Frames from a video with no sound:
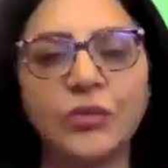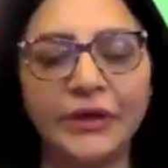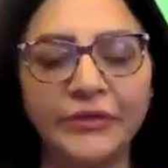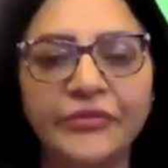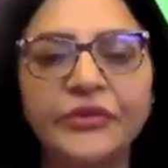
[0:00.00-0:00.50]

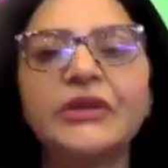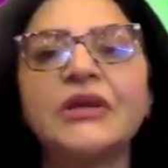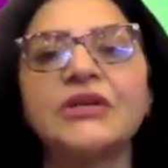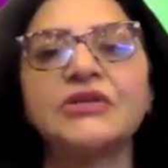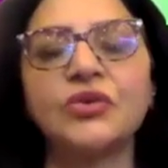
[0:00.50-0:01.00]
wonderful.
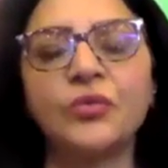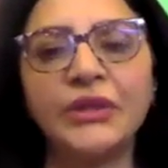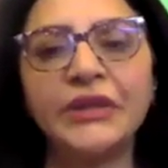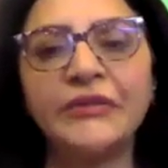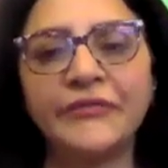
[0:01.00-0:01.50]
So
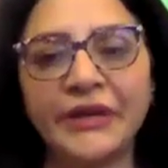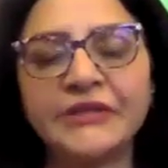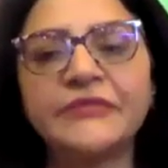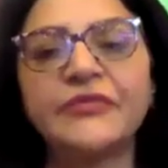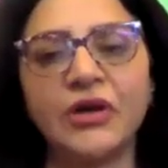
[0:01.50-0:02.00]
with
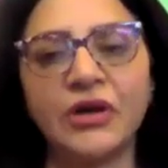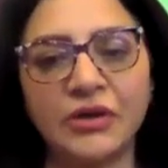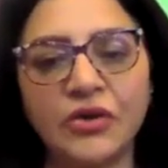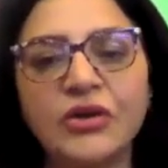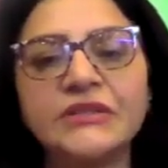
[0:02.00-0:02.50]
infective
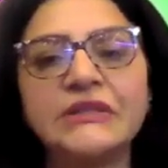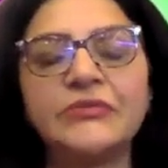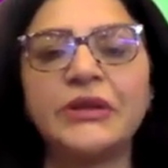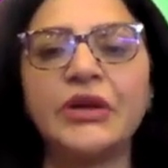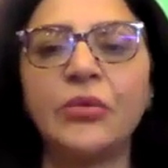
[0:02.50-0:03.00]
causes,
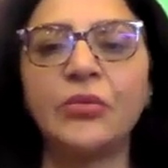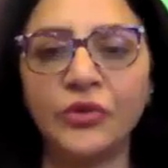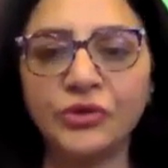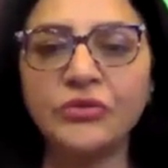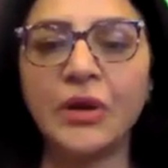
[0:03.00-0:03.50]
we now move
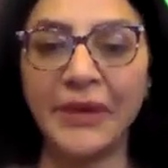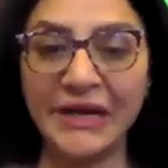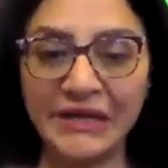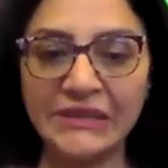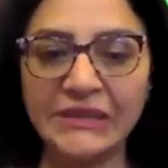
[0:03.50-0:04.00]
on to
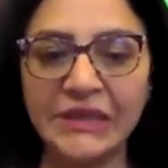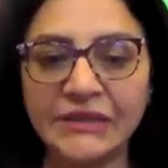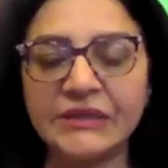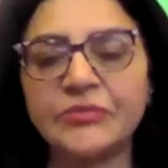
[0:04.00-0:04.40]
appendicitis.